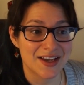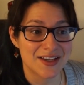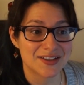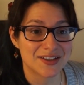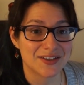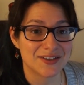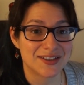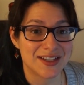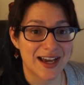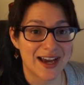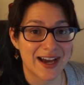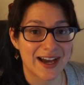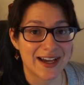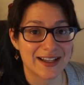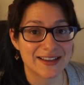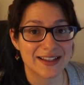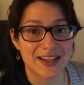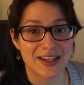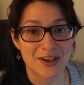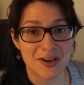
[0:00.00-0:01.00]
So to
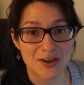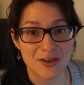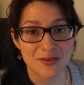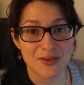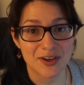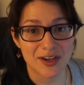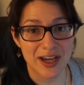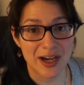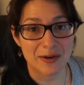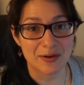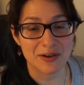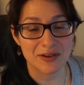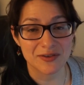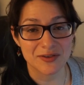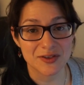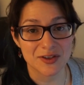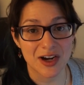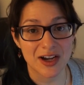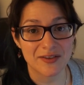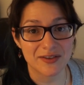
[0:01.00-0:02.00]
add like over an hour
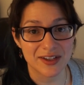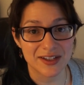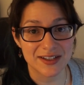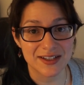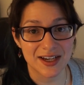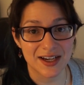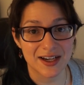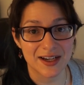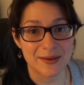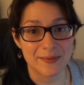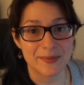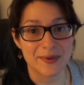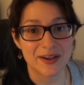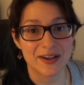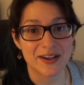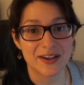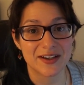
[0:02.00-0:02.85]
of driving time